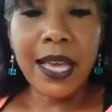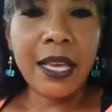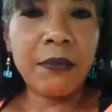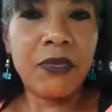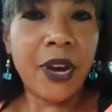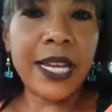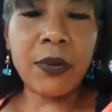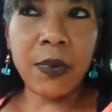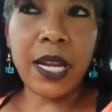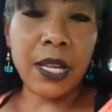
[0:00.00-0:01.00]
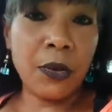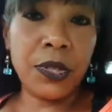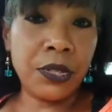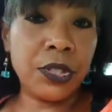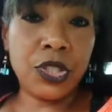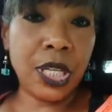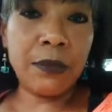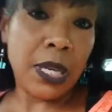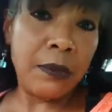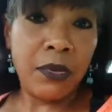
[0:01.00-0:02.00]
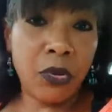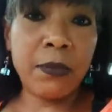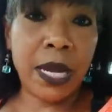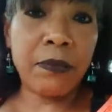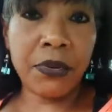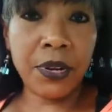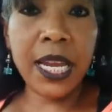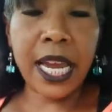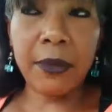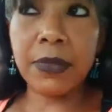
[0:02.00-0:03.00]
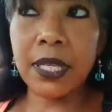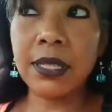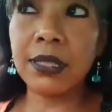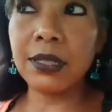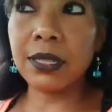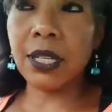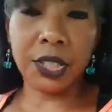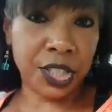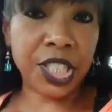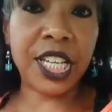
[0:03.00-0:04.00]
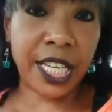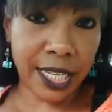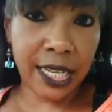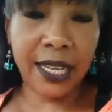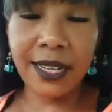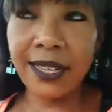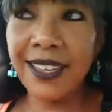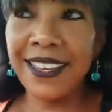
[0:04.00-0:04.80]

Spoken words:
before I get ready to go into the gym and before my preamp starts to kick in,